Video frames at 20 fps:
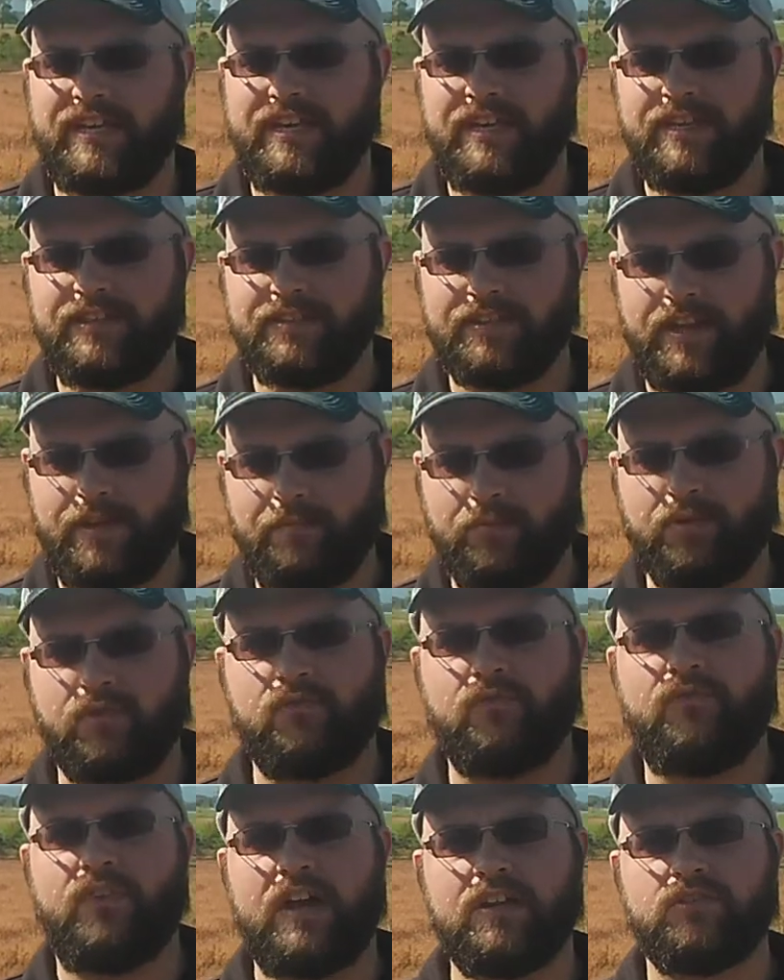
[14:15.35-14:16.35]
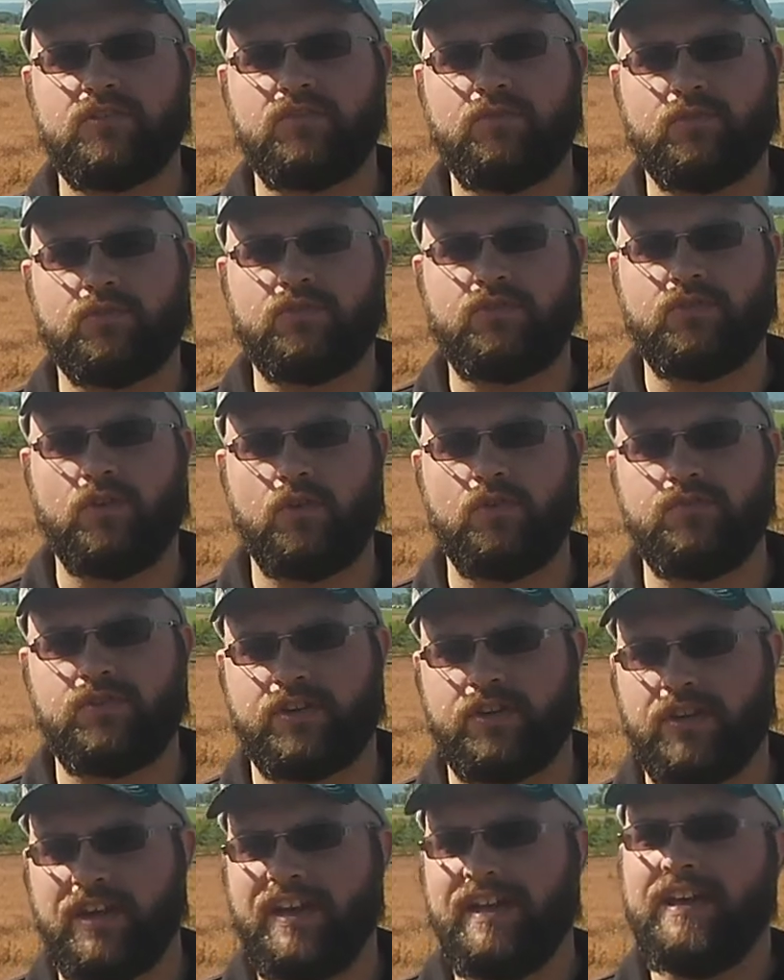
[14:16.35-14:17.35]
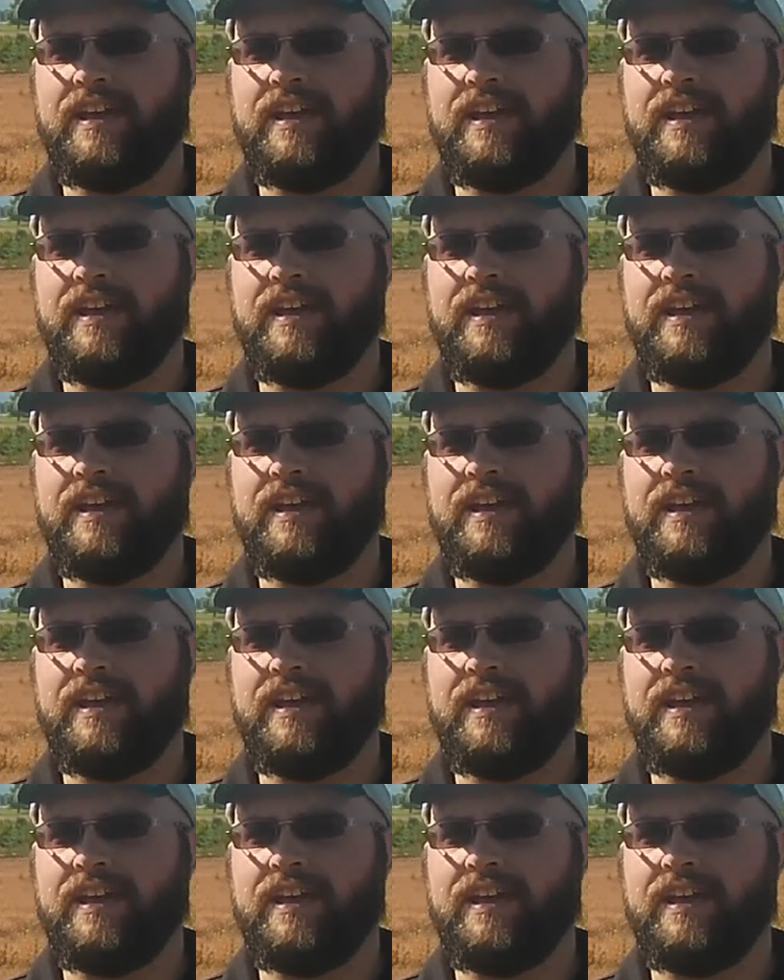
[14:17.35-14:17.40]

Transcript: He is a professional soldier.